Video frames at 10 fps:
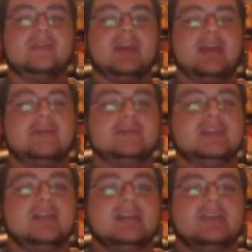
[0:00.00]
of
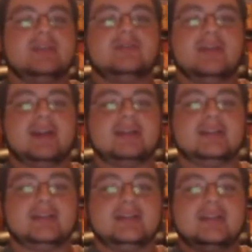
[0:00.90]
games that tried
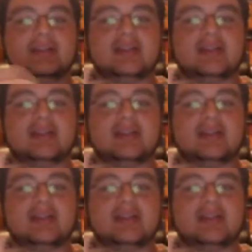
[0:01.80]
to